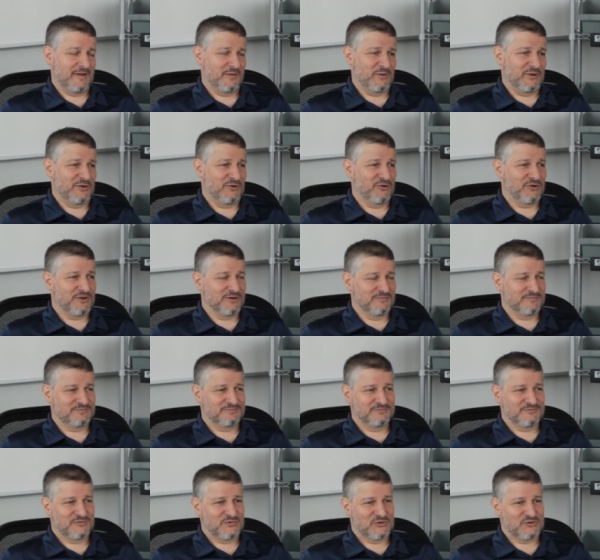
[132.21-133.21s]
you can
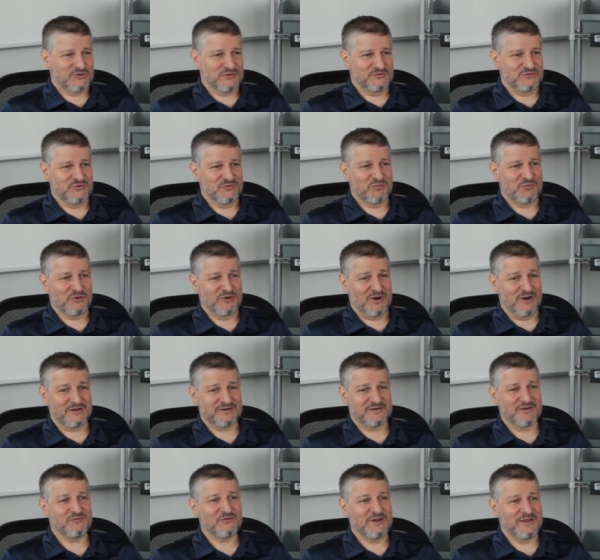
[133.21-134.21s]
sort of do
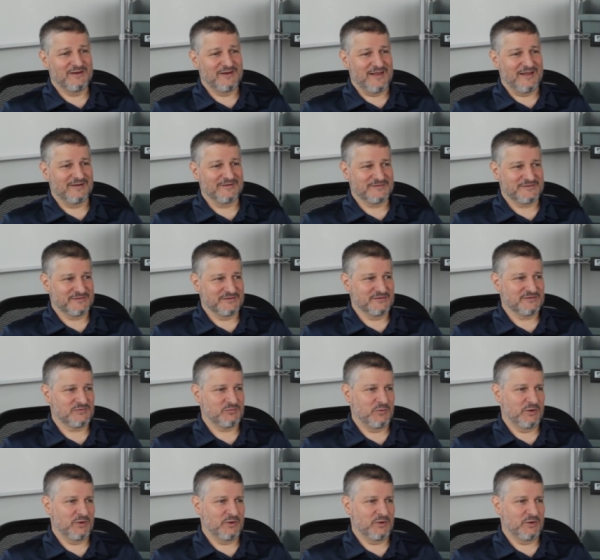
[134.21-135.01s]
productivity analysis,